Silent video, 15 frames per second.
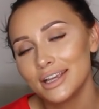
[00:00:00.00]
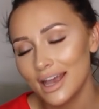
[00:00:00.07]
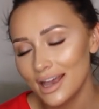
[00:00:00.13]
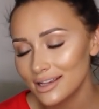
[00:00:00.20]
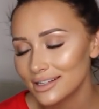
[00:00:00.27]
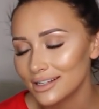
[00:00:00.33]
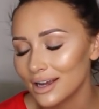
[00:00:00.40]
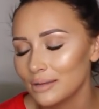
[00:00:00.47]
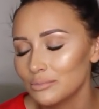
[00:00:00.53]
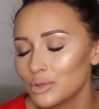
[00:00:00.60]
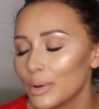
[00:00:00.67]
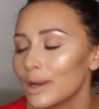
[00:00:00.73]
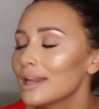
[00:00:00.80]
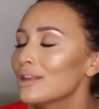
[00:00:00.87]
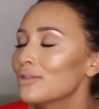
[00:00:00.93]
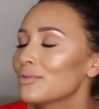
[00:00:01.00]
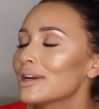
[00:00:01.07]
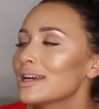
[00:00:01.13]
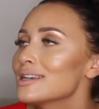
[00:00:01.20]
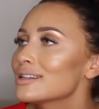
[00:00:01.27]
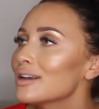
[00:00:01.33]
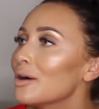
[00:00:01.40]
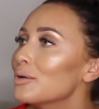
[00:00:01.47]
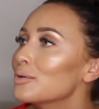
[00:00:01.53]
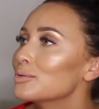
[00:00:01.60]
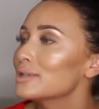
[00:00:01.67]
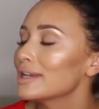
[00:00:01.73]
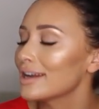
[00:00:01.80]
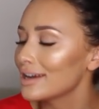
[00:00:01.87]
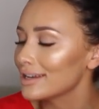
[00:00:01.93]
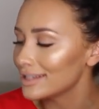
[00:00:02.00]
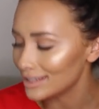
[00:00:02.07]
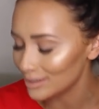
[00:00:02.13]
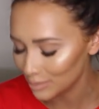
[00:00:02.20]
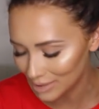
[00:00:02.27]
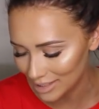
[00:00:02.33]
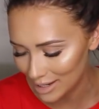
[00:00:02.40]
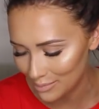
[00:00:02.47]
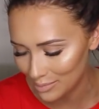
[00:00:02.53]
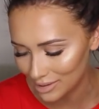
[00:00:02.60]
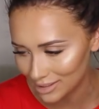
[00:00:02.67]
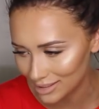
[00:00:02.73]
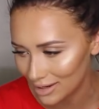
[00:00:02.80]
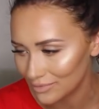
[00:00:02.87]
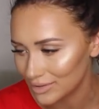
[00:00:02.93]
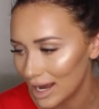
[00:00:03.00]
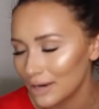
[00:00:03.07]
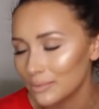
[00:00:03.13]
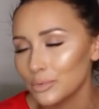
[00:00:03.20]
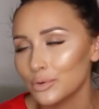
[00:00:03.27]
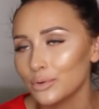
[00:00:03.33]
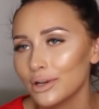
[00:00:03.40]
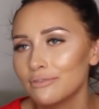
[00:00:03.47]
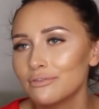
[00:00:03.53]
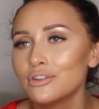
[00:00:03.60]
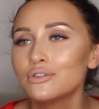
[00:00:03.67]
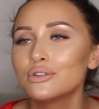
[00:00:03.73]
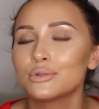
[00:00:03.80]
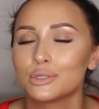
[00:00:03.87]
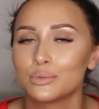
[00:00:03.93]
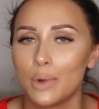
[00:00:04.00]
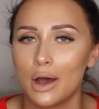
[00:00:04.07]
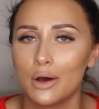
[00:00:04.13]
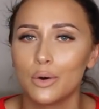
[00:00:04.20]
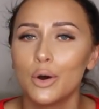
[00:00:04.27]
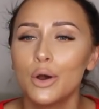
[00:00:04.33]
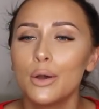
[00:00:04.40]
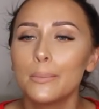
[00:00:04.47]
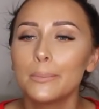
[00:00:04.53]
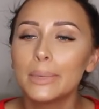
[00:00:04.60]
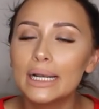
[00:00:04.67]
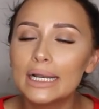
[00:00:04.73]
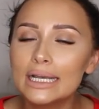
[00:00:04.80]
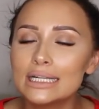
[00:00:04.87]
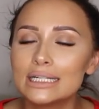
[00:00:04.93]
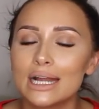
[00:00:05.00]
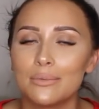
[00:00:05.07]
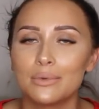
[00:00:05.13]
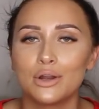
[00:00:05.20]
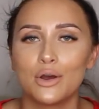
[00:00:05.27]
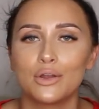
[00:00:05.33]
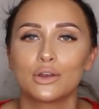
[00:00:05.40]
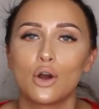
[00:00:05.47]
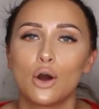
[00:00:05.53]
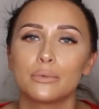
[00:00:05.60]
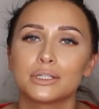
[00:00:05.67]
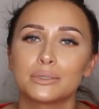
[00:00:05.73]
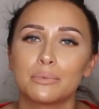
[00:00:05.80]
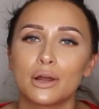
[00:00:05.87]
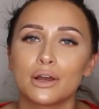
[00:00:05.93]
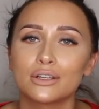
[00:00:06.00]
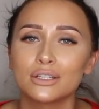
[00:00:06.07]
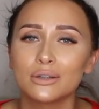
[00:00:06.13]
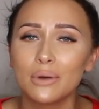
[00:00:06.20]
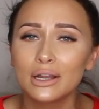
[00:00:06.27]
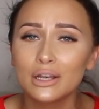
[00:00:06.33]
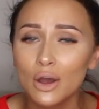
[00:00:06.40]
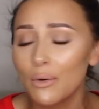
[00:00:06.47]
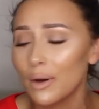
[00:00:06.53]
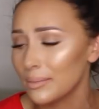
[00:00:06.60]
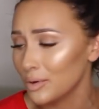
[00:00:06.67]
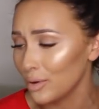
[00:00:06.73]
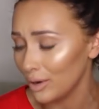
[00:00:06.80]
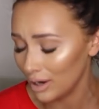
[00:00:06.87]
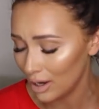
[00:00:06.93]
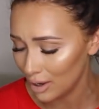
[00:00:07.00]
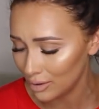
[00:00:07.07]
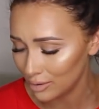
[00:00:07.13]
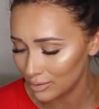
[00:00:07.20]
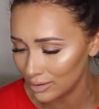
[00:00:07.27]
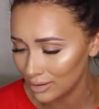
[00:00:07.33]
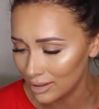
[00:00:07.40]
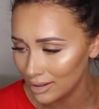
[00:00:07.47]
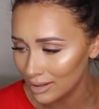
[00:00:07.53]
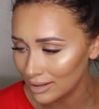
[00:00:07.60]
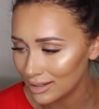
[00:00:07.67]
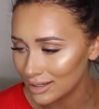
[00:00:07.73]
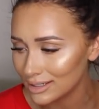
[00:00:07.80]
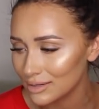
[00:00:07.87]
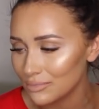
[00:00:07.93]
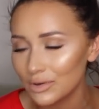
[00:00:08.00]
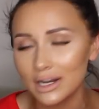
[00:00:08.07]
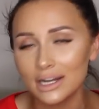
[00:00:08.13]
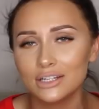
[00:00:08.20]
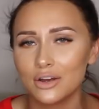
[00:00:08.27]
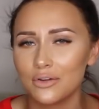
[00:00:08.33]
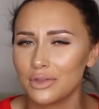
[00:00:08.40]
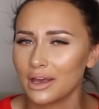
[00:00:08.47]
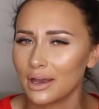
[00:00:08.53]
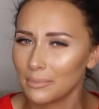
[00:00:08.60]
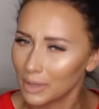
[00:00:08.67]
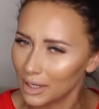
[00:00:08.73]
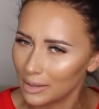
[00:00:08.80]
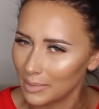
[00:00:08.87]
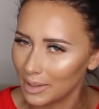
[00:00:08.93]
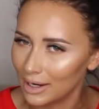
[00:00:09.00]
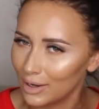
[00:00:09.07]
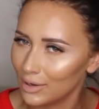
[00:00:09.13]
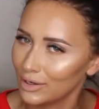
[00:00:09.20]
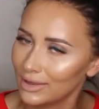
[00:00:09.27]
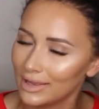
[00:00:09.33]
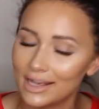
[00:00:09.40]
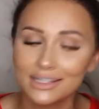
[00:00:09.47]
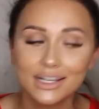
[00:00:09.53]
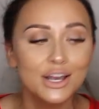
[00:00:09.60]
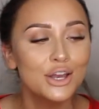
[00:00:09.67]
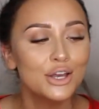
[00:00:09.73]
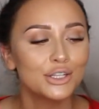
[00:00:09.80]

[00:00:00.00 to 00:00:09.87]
Yes, I'm 23 years old and I still sleep with a stuffed animal. If you do as well, please let me know in the comments below so I know I'm not alone because I really don't think I'm going to be alone in this.